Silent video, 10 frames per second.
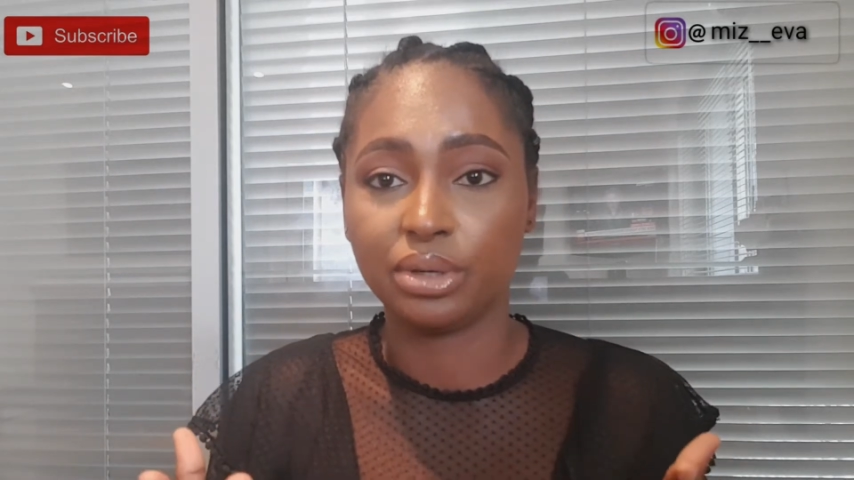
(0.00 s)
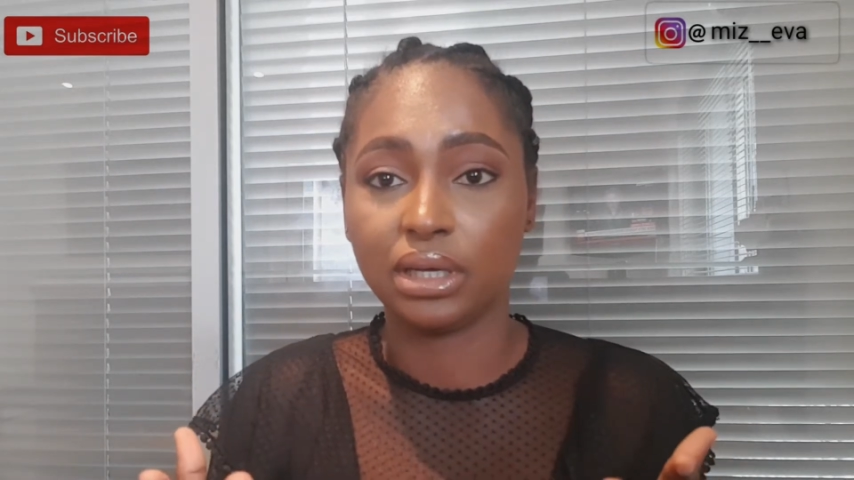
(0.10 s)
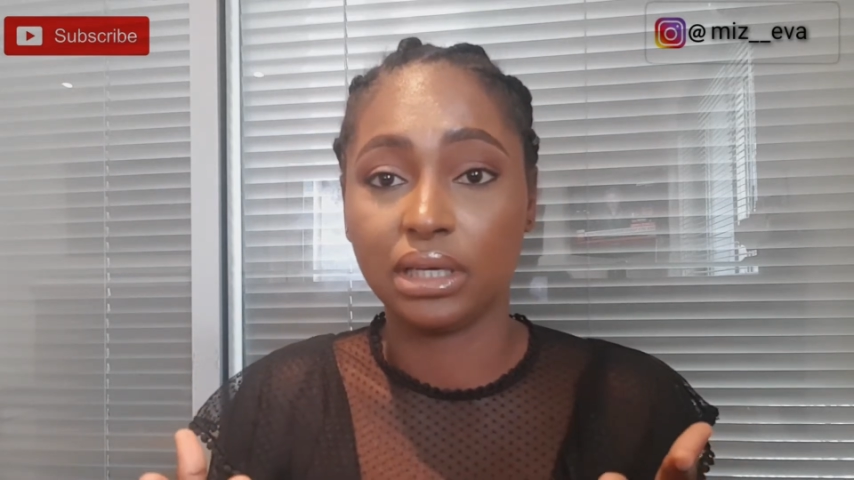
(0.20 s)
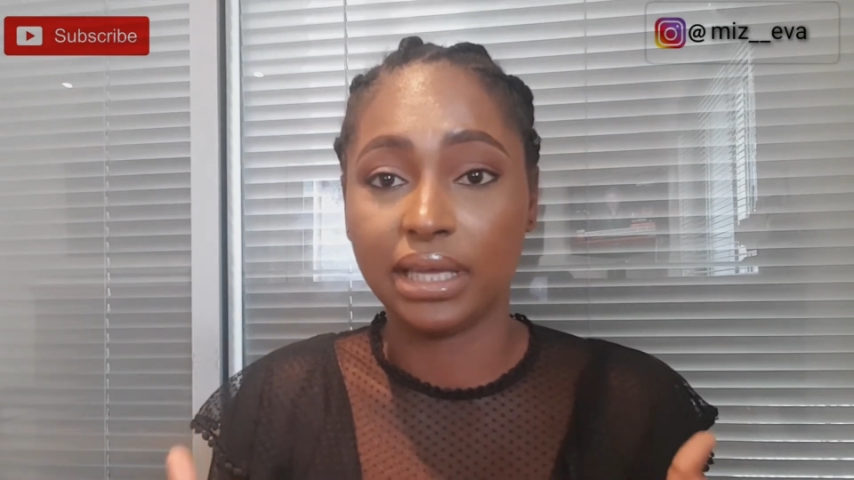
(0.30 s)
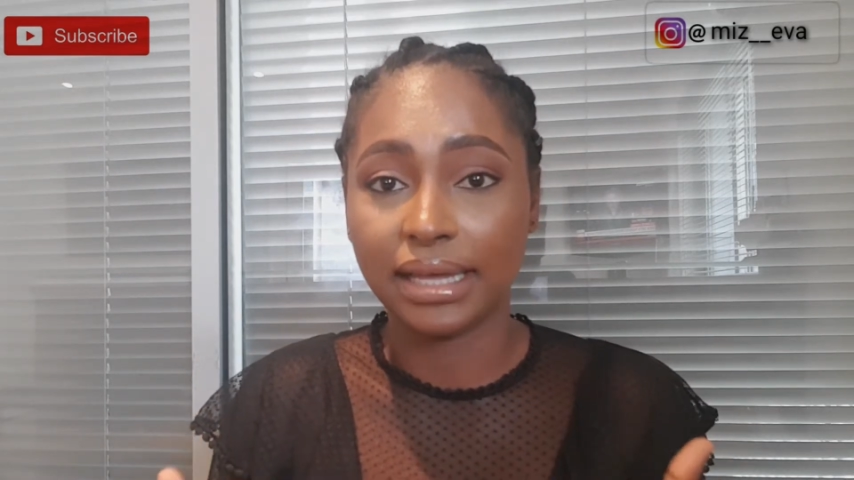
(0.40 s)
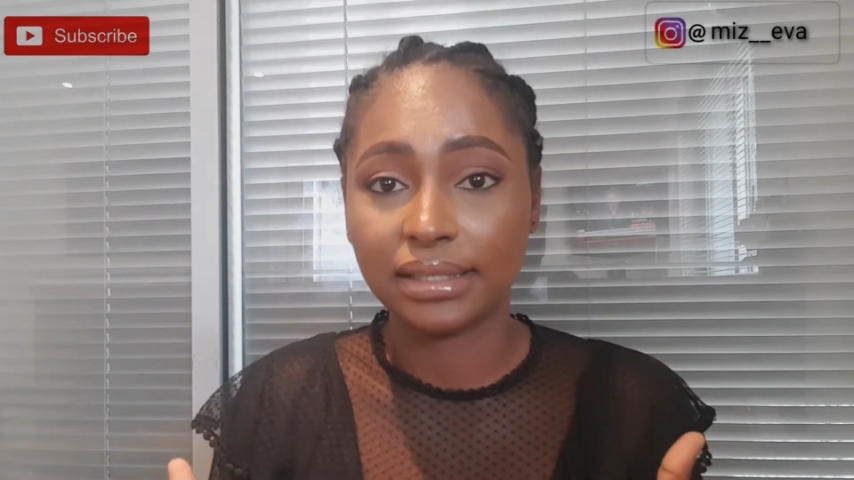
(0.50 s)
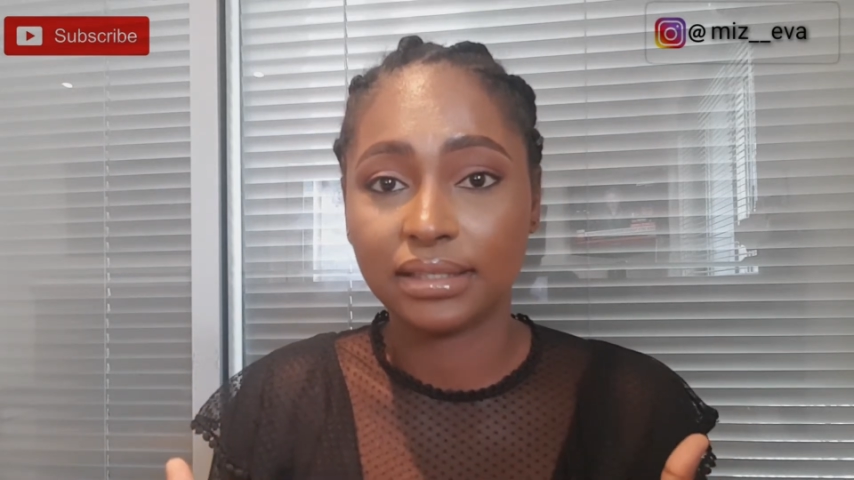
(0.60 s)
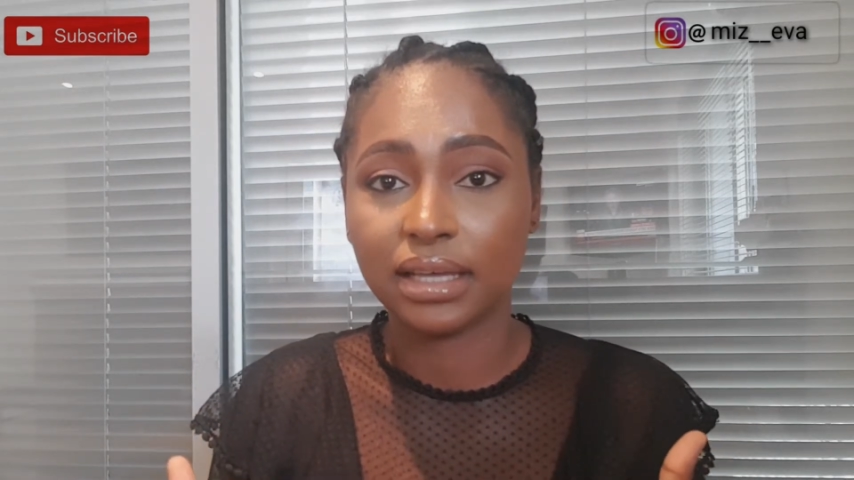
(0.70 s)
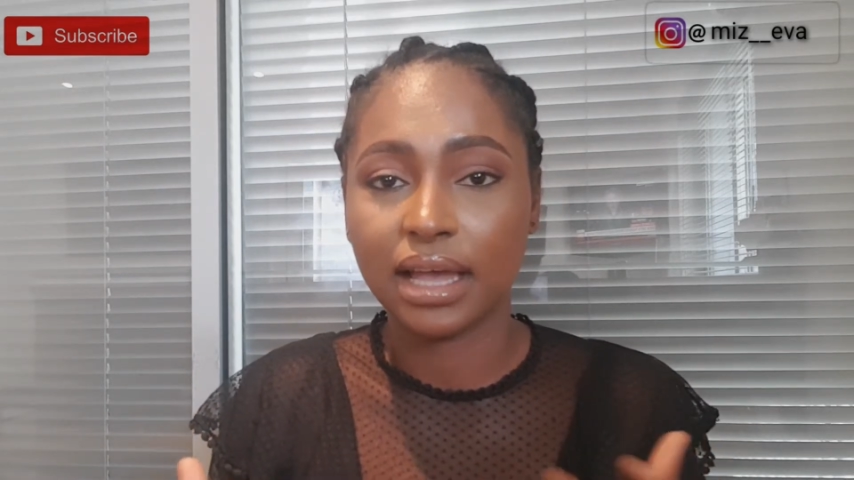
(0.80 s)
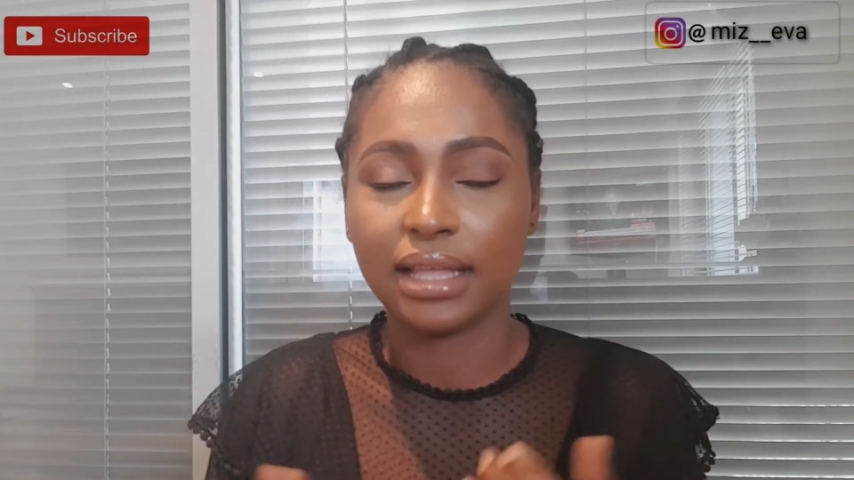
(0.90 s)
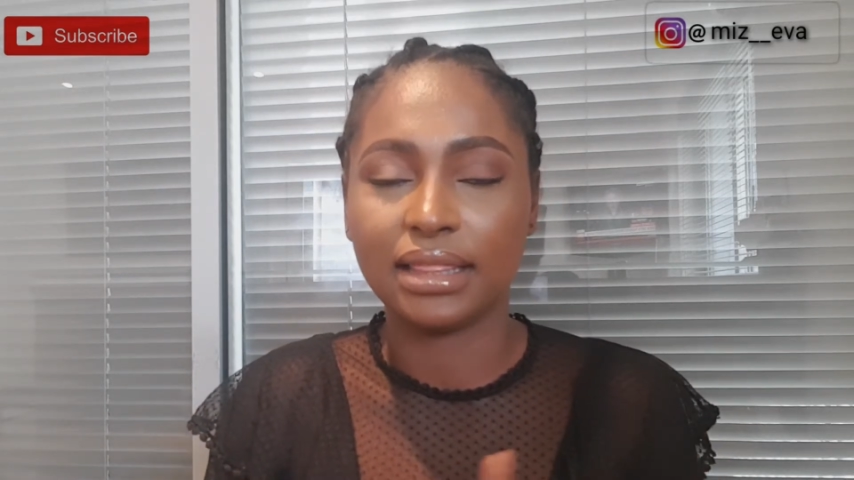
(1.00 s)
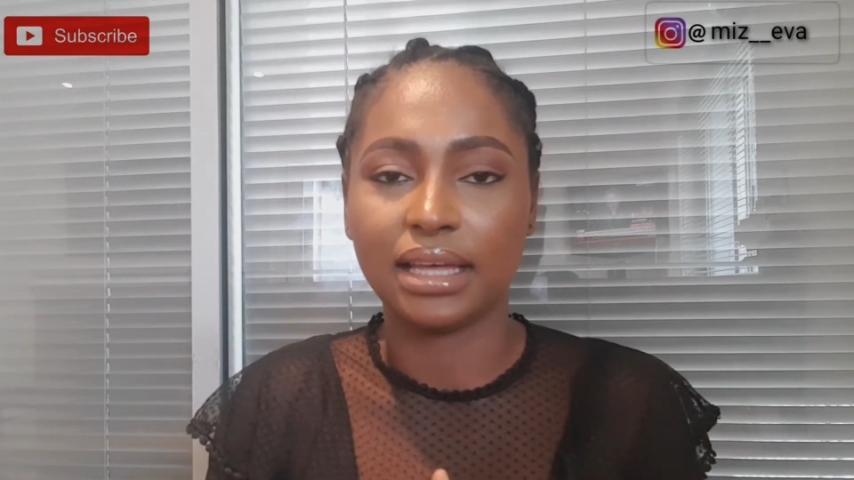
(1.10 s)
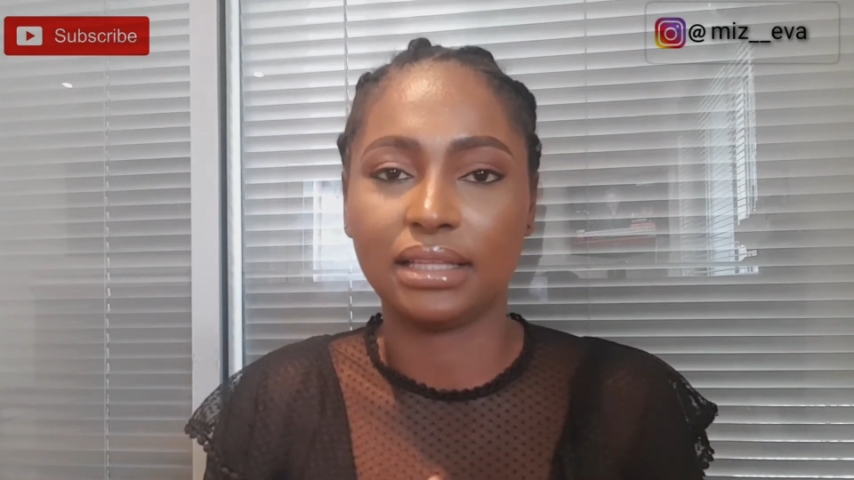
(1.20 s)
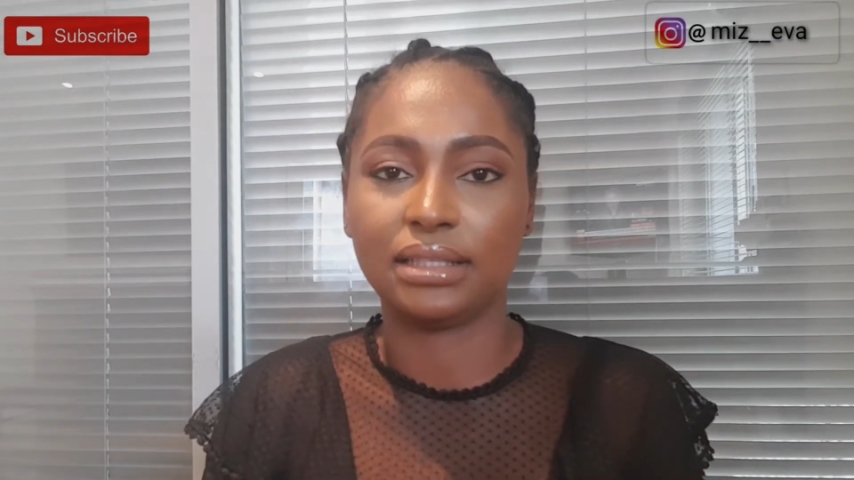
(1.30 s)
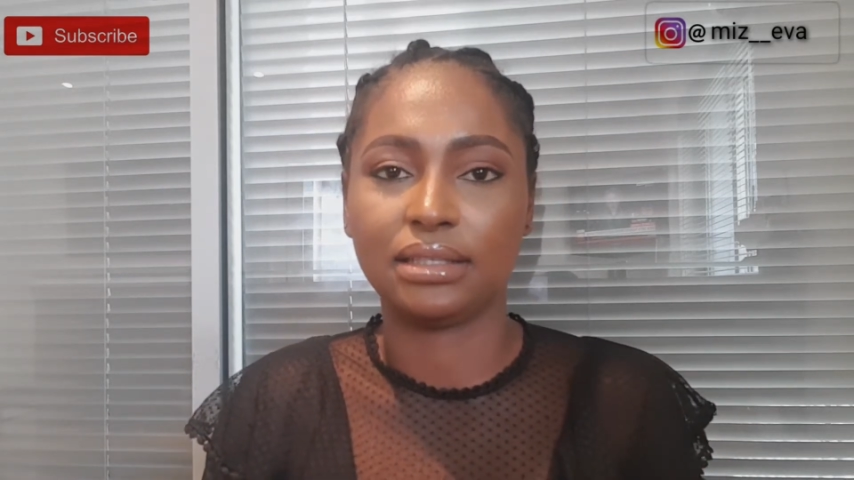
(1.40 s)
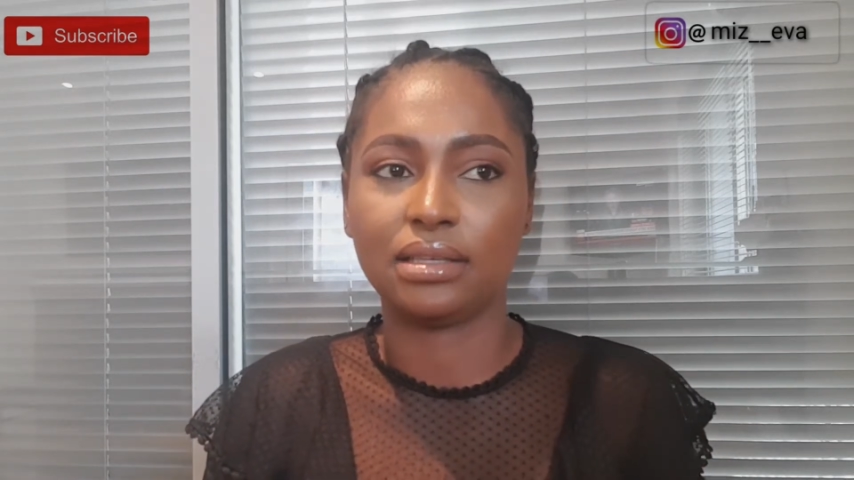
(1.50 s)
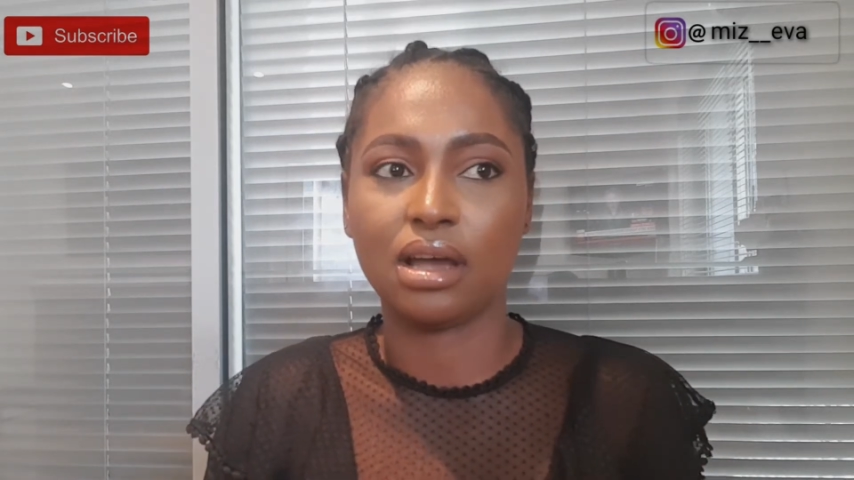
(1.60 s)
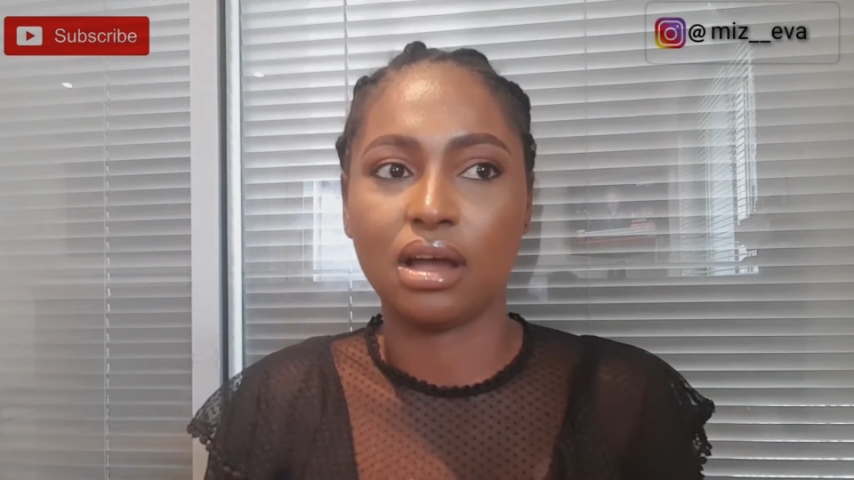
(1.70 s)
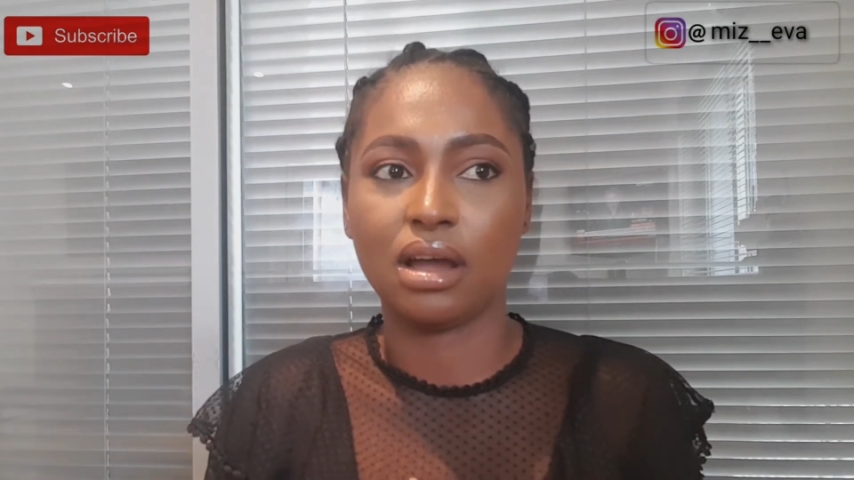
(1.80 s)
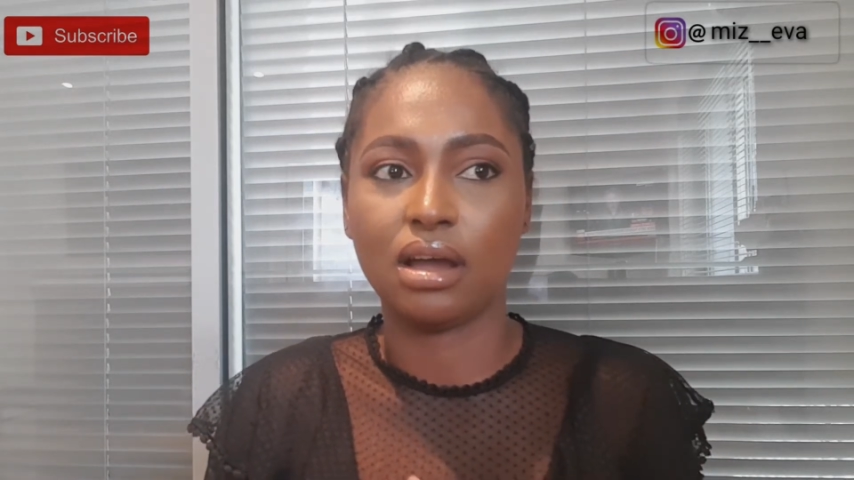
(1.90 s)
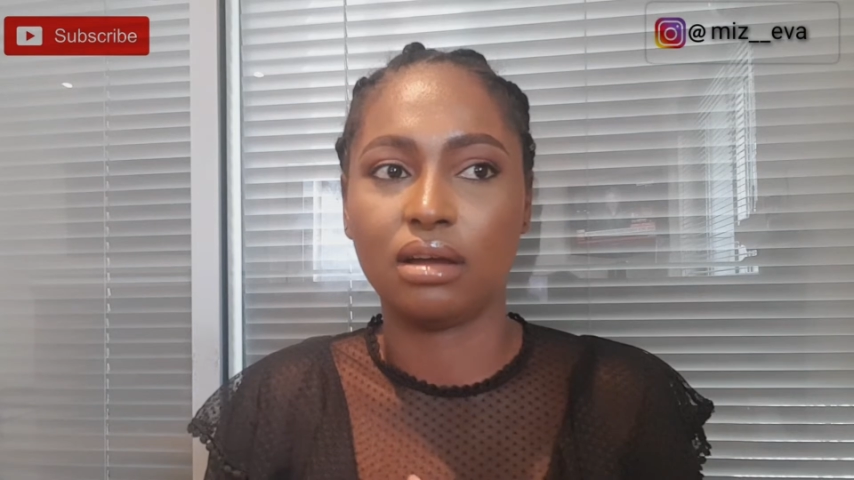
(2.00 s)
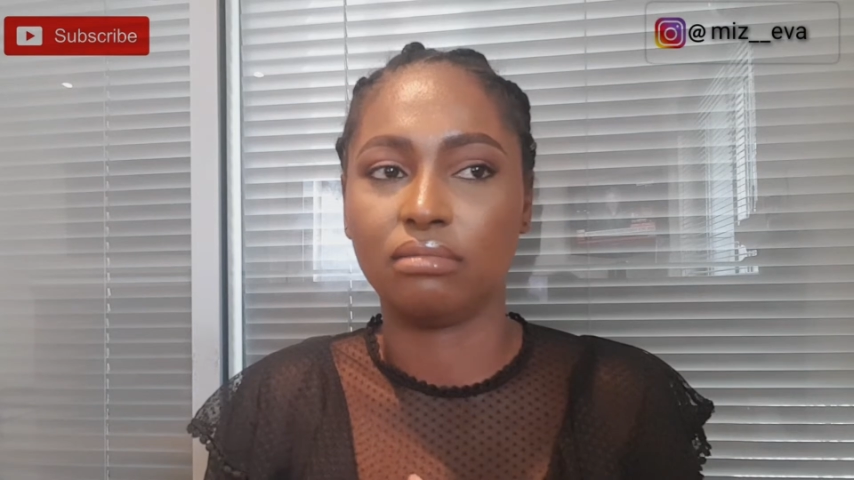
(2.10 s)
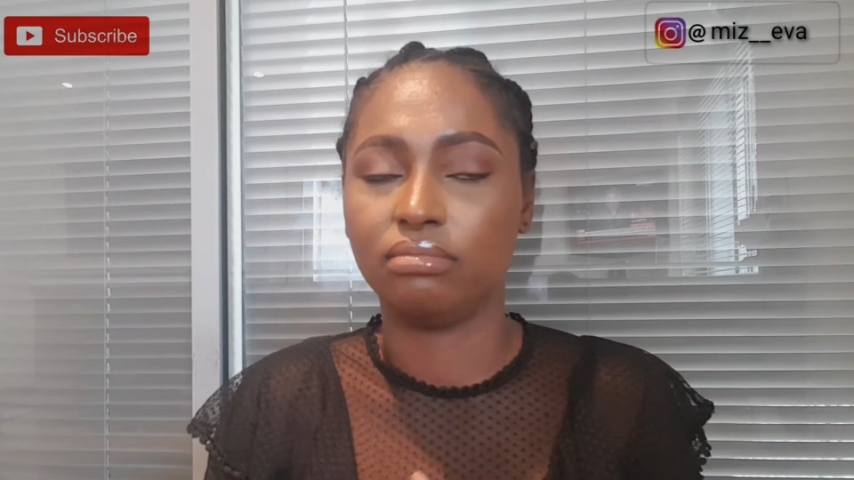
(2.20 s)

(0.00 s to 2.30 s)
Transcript: can get that are,